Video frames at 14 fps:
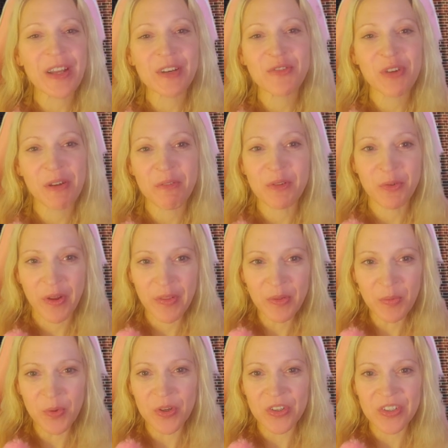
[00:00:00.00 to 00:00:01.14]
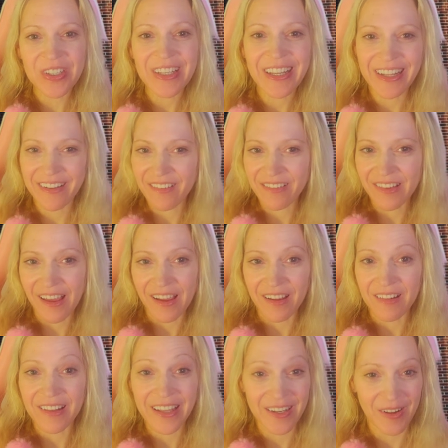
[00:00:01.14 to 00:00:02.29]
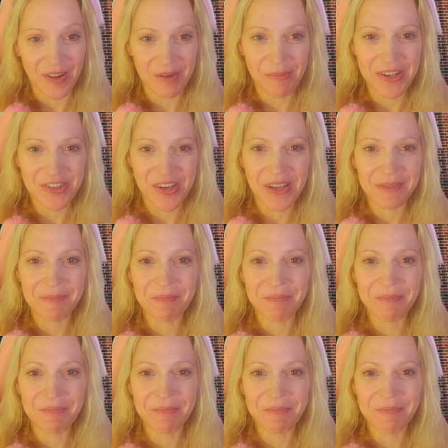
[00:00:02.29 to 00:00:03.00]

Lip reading: to travel around the world in style and on a budget.